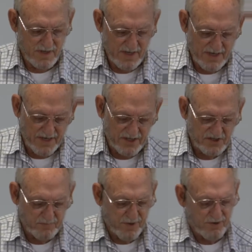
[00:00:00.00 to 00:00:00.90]
And his
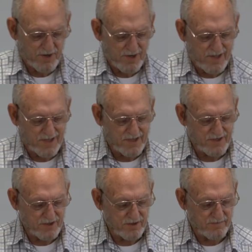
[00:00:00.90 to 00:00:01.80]
Spirit, like a
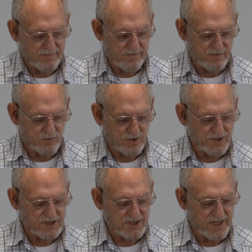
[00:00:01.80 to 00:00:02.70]
dove, will
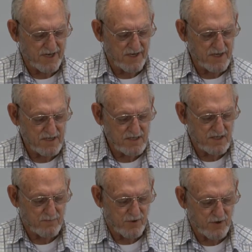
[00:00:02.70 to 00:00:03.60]
descend
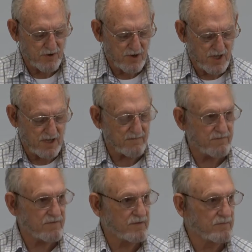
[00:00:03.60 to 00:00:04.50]
upon your
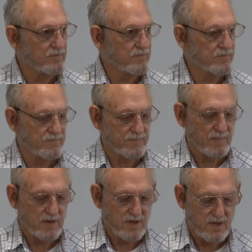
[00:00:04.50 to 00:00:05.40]
life
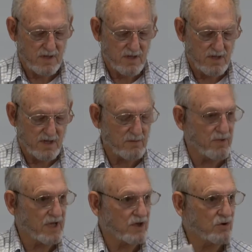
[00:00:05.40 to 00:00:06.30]
and
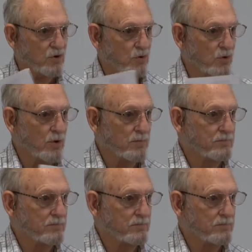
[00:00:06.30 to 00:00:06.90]
make you whole.